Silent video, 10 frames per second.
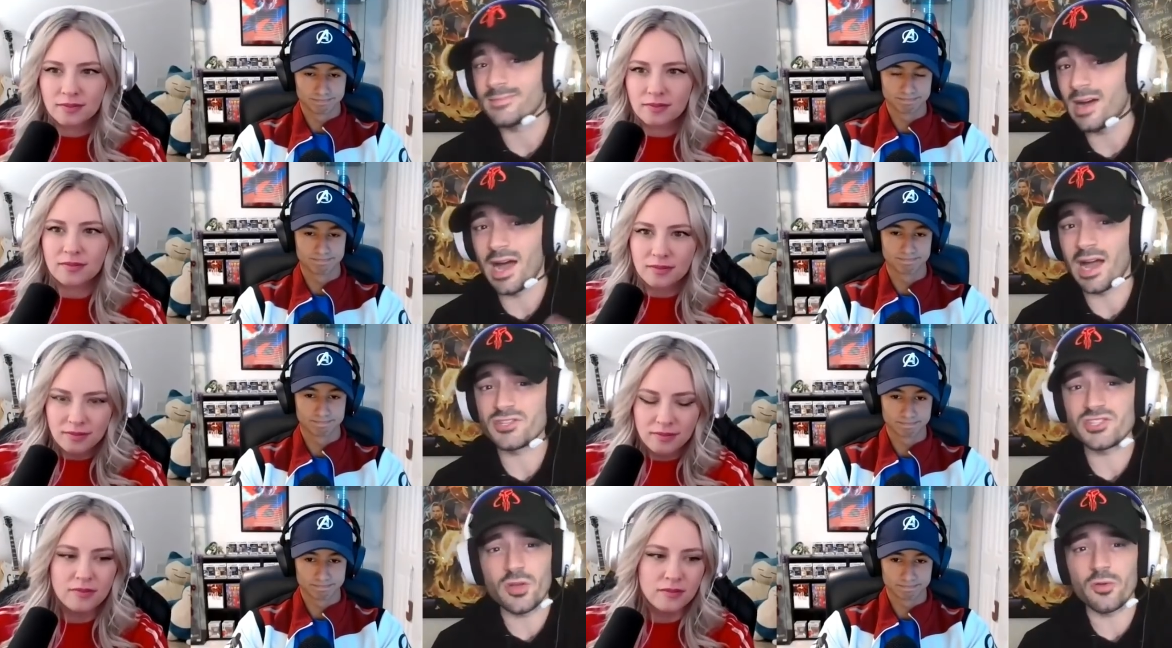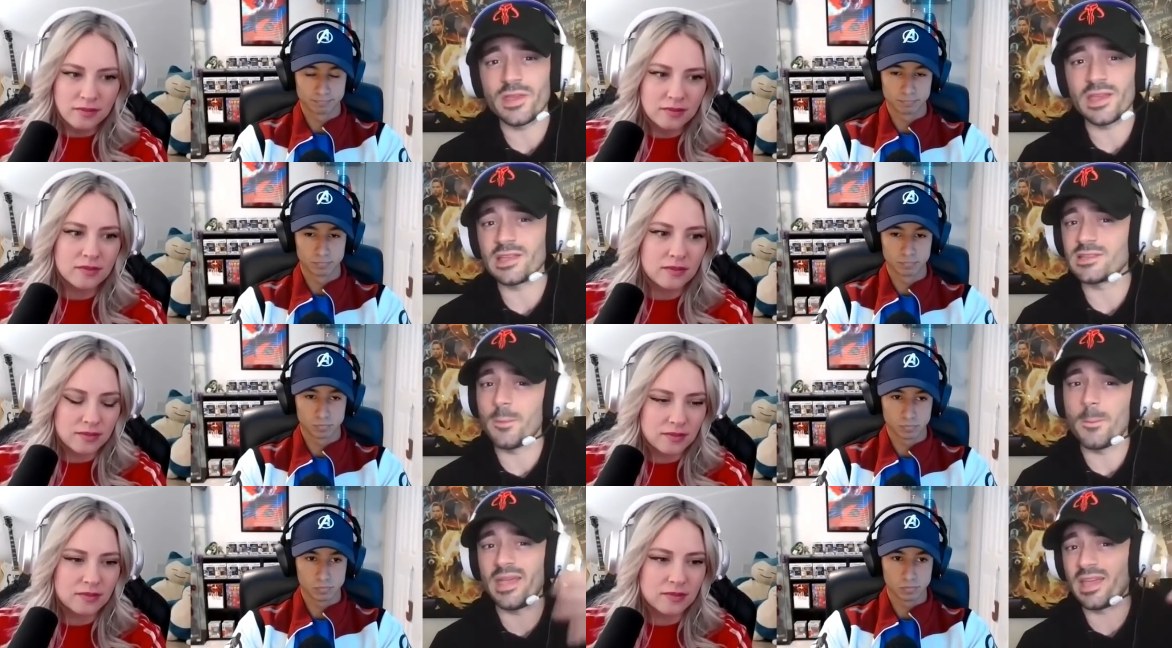Speaker 1: I, I just don't think it's a
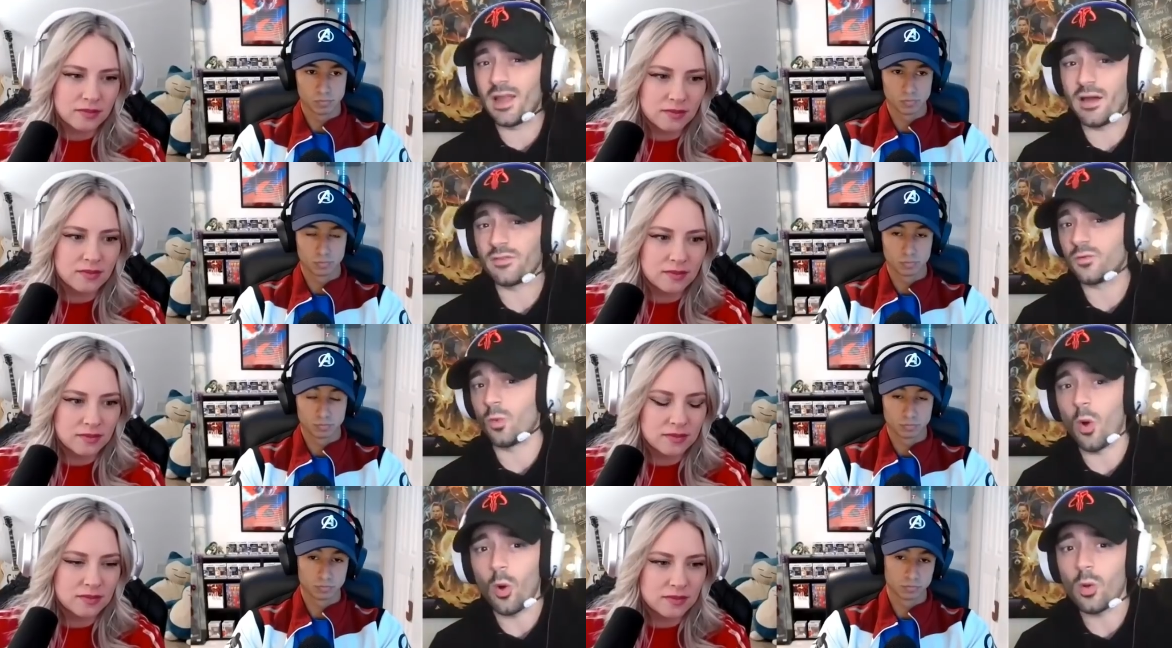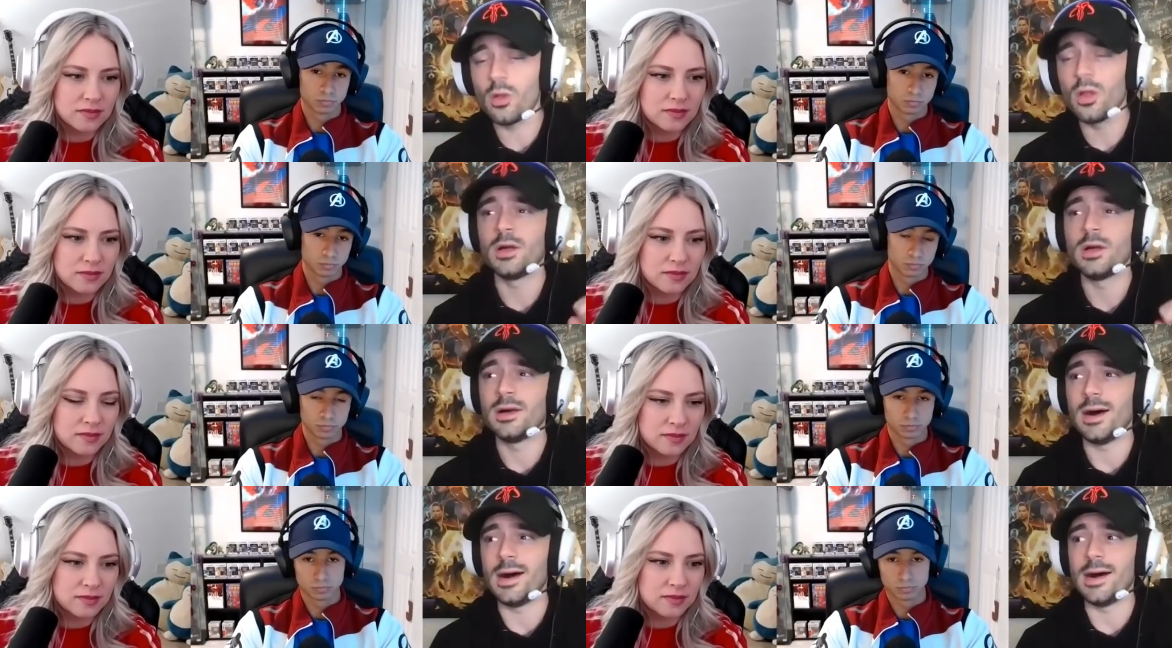big enough role,
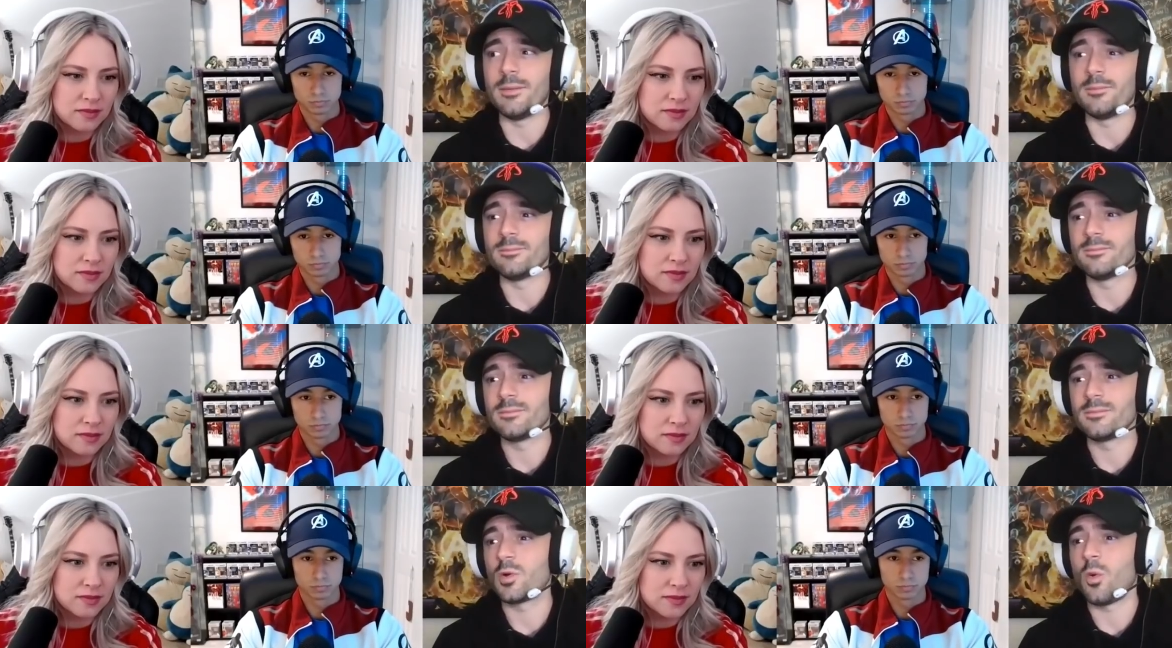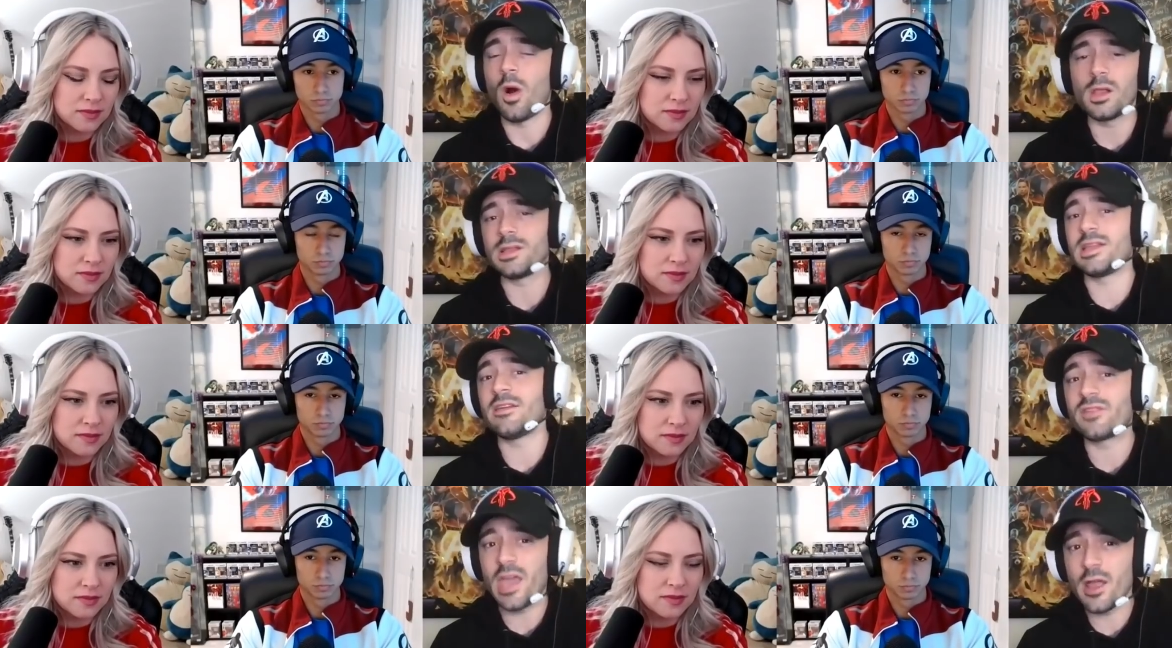um, quality
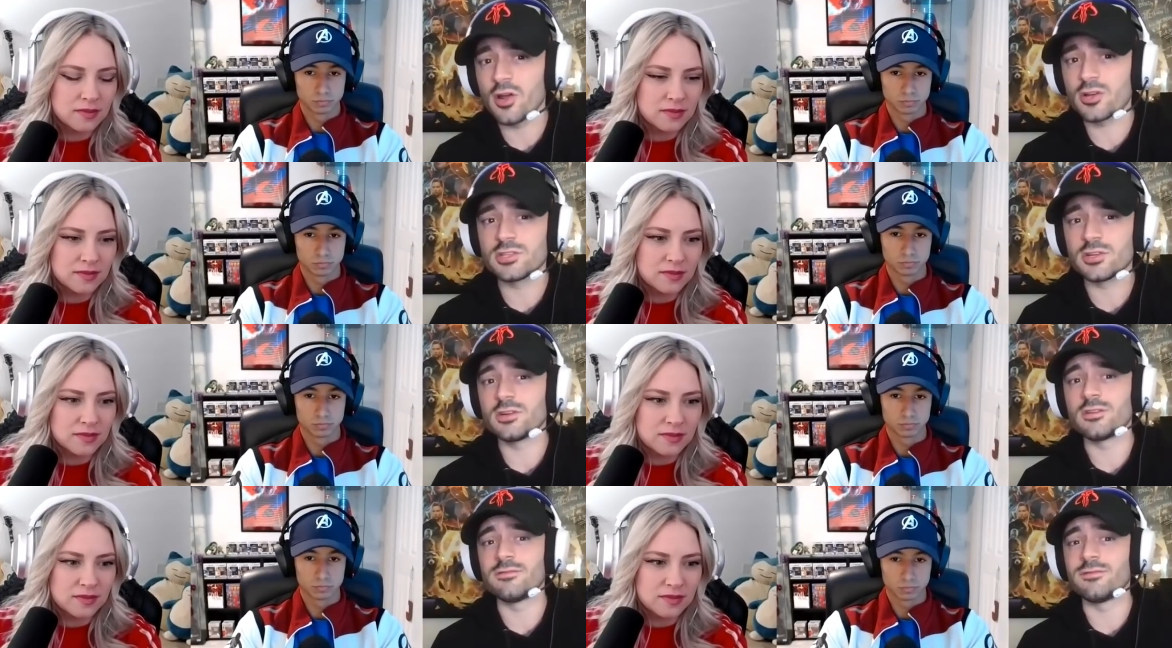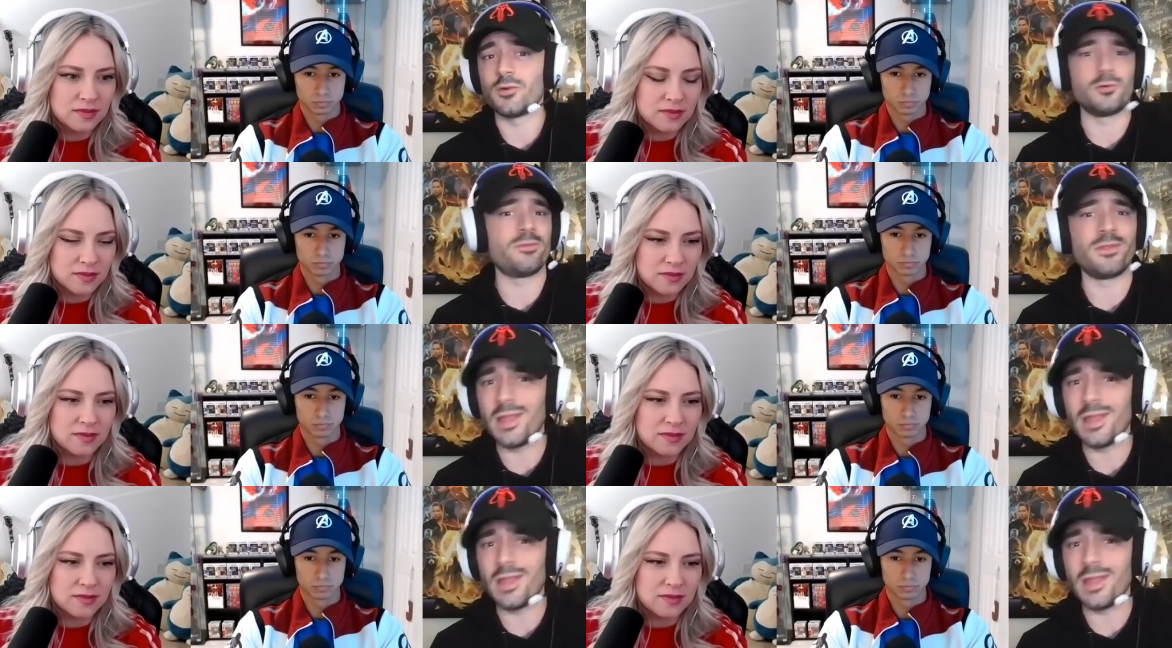of character for the